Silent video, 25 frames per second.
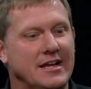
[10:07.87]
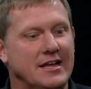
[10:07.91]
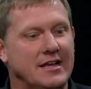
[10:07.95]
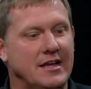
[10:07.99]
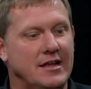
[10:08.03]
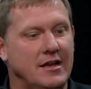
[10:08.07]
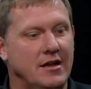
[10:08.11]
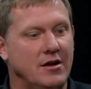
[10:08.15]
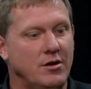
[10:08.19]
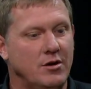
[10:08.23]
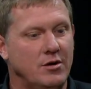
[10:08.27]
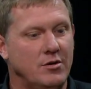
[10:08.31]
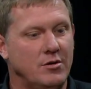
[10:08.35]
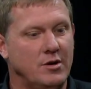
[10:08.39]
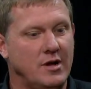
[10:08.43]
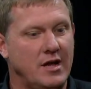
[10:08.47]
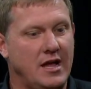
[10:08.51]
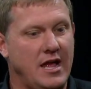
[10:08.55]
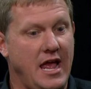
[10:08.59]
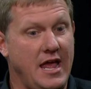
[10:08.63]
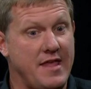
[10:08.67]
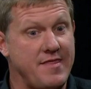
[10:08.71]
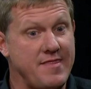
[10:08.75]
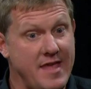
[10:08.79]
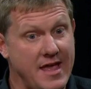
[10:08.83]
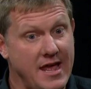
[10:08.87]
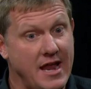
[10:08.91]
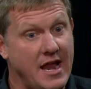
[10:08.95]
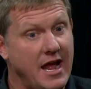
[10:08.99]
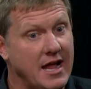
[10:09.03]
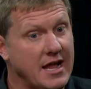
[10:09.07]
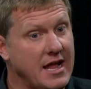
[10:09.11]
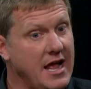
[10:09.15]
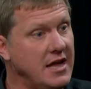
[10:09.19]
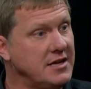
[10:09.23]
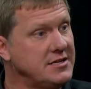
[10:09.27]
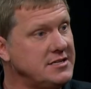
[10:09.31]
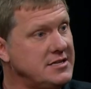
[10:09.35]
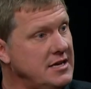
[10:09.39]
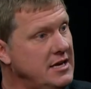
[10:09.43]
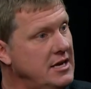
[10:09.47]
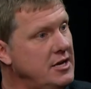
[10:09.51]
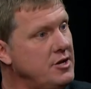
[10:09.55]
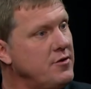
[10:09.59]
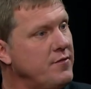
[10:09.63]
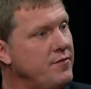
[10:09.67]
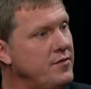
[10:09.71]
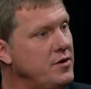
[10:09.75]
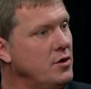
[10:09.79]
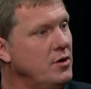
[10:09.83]
you know, and then I got to
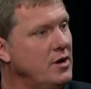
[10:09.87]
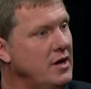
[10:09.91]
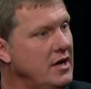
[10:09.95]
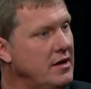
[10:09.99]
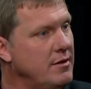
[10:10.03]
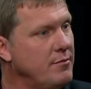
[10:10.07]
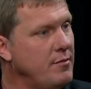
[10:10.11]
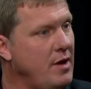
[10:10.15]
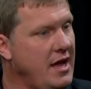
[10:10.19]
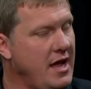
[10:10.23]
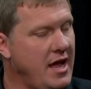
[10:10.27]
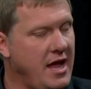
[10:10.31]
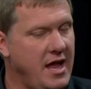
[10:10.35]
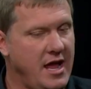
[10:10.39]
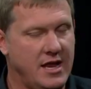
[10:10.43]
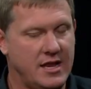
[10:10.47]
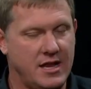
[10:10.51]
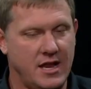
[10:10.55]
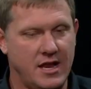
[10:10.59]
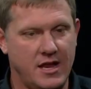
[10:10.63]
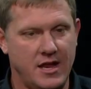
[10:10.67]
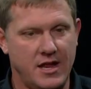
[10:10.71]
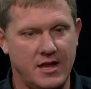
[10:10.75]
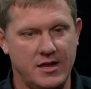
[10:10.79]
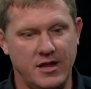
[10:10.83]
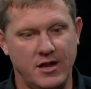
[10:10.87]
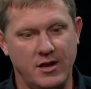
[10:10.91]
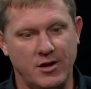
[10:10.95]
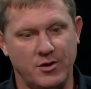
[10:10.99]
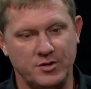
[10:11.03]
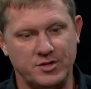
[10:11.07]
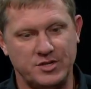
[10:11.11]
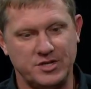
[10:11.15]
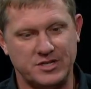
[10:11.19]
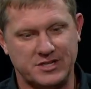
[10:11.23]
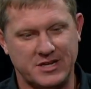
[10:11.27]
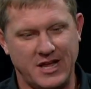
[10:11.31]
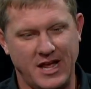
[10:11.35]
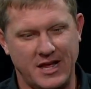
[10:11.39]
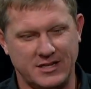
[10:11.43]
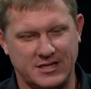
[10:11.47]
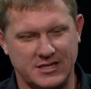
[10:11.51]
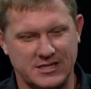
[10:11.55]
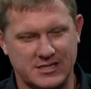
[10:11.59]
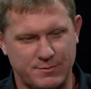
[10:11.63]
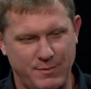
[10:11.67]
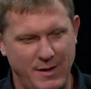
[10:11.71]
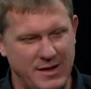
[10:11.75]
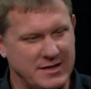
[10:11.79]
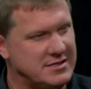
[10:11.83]
interview him and, and, you know, just got
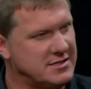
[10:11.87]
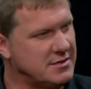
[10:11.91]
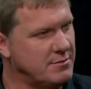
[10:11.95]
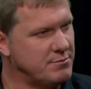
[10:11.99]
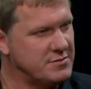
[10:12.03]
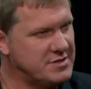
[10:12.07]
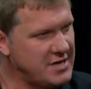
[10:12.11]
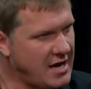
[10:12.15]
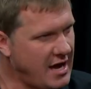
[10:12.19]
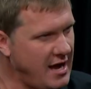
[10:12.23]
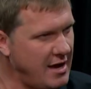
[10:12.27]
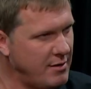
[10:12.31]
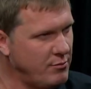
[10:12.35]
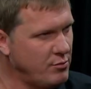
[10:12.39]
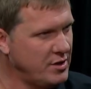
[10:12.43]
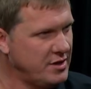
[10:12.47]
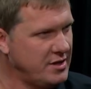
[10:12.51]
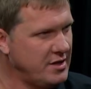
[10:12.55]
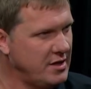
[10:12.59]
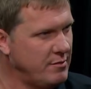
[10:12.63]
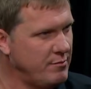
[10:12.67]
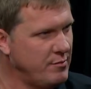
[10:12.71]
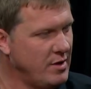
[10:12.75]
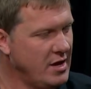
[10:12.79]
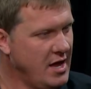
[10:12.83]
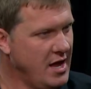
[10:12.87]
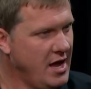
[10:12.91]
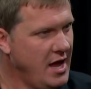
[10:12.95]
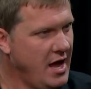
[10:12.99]
to spend some time with him.